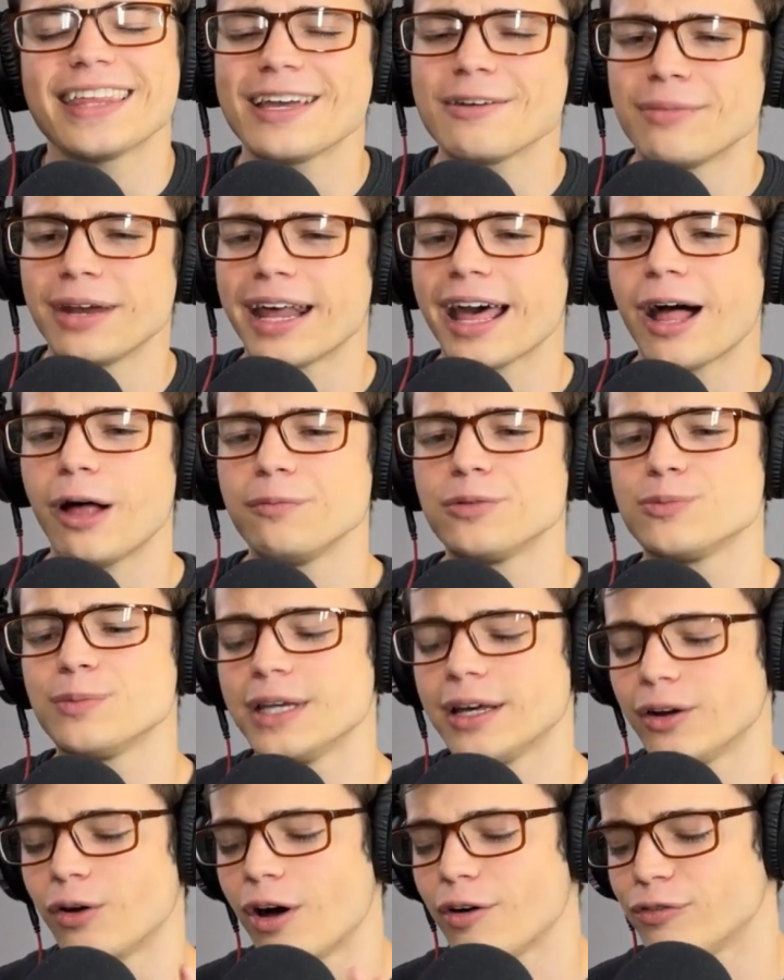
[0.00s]
but it helps me
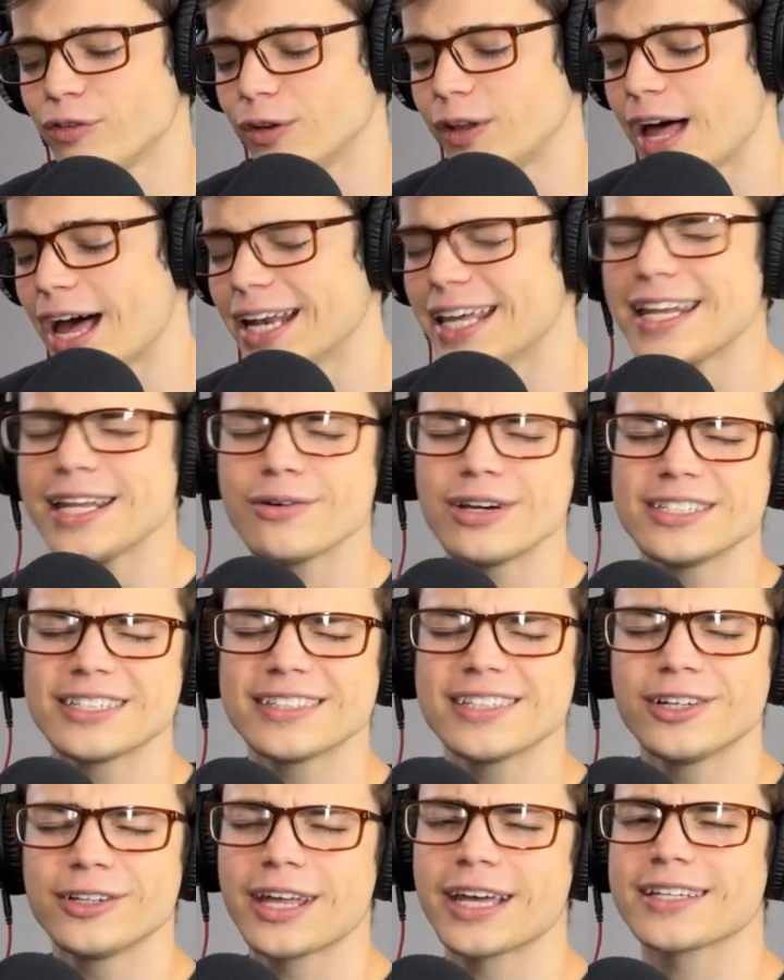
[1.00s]
an awful lot. Anyways,
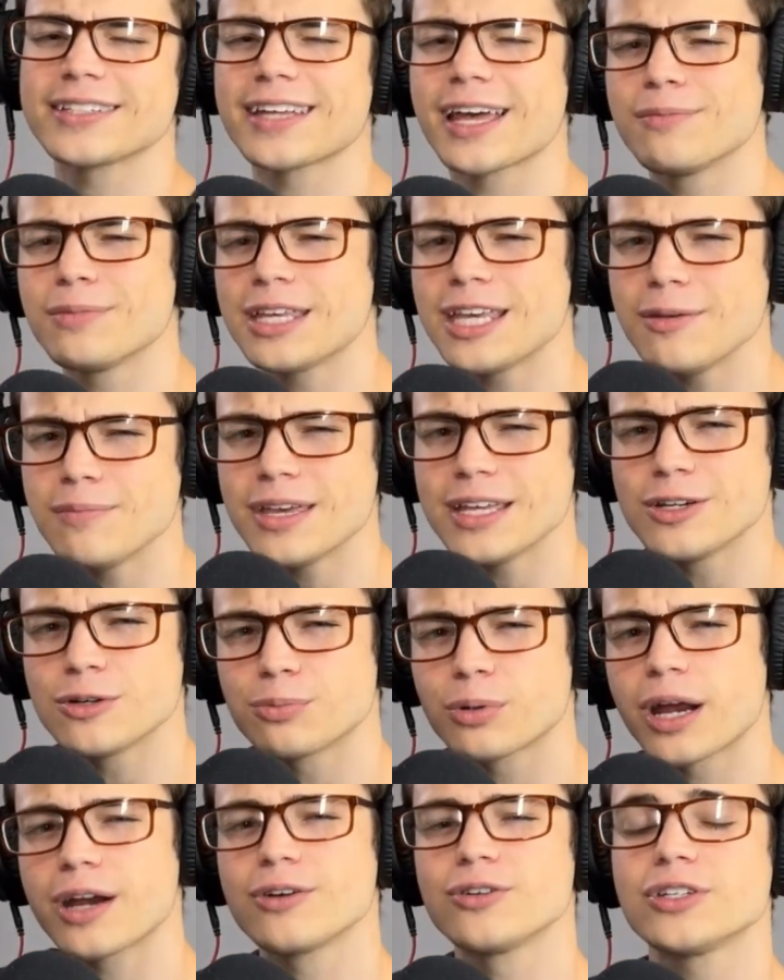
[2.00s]
until next time, keep me in your
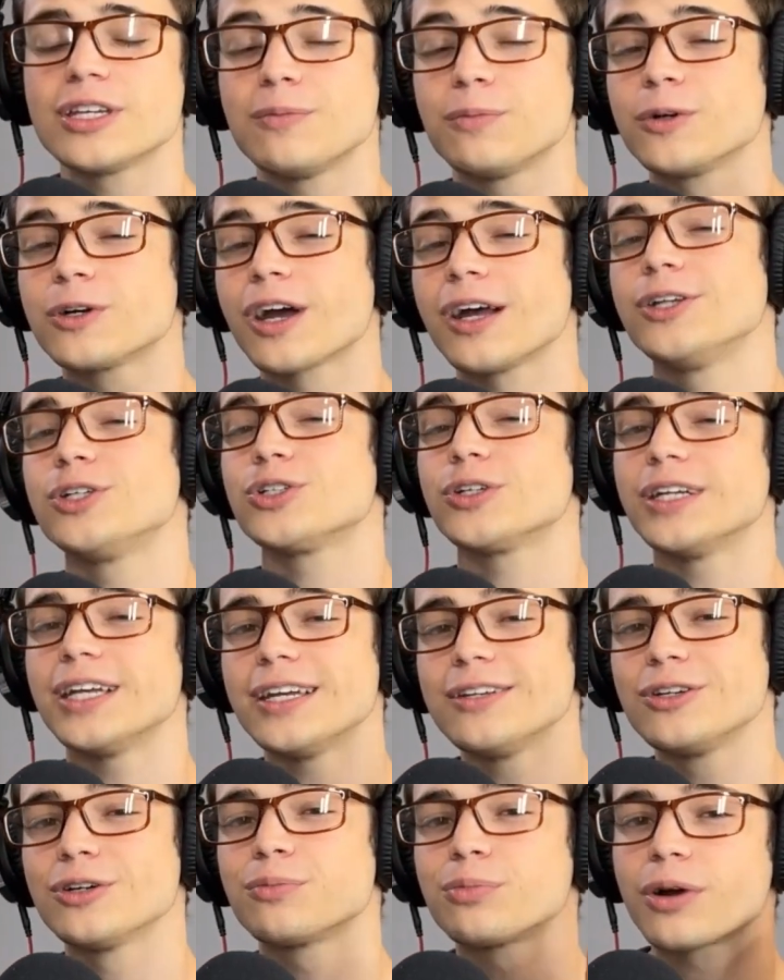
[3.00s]
prayers. Keep your country
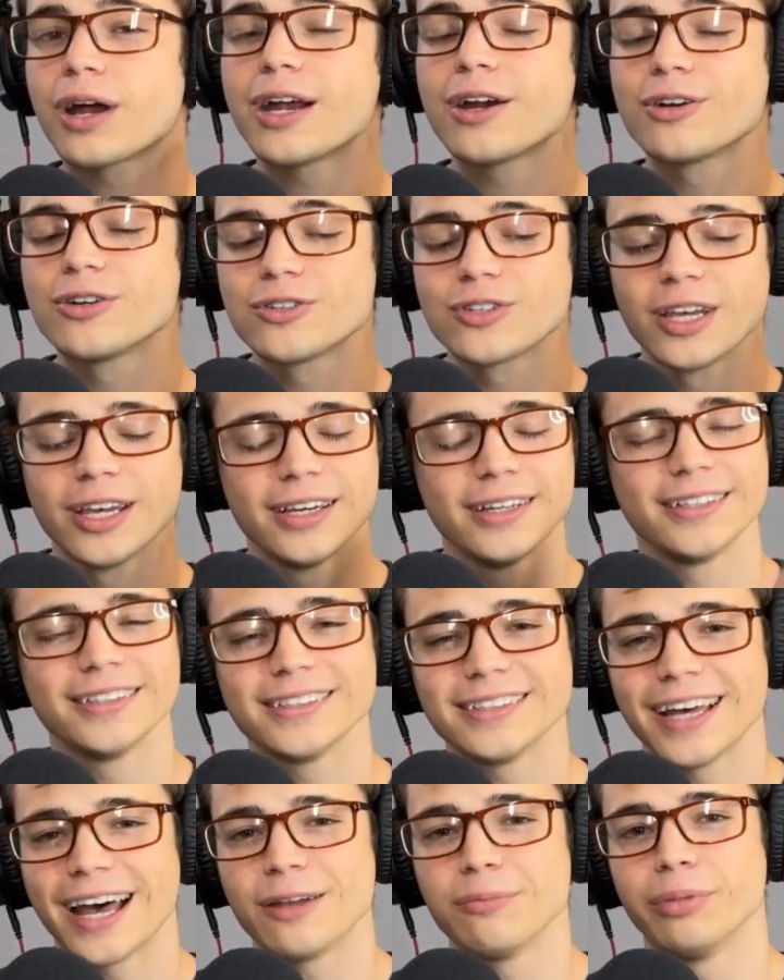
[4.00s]
in your prayers.
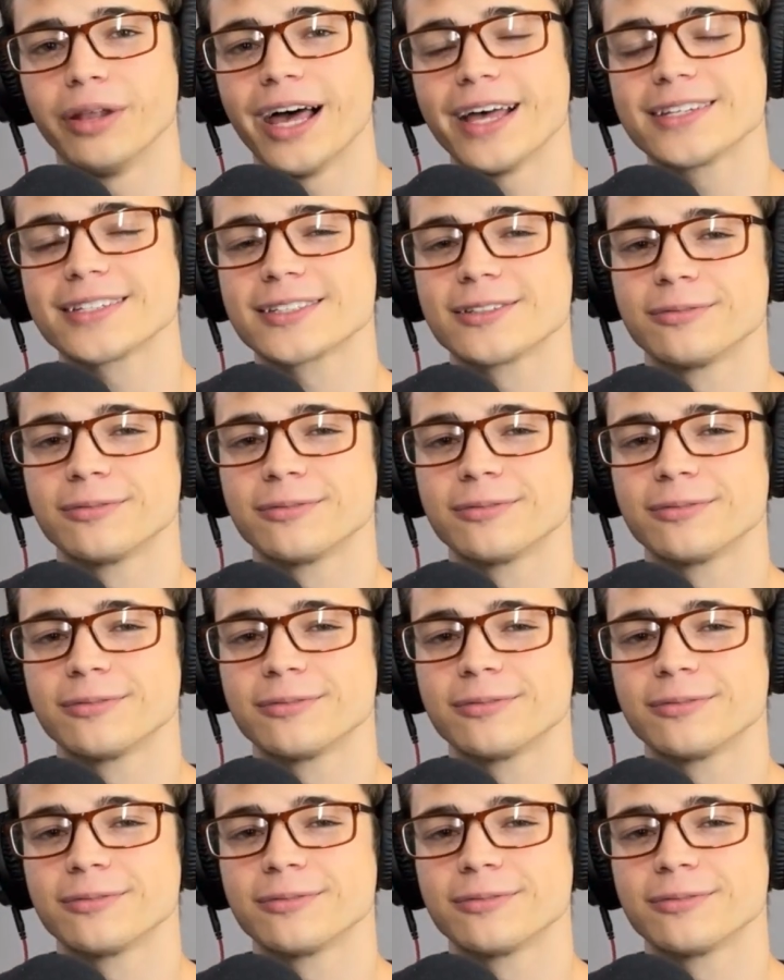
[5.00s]
God bless.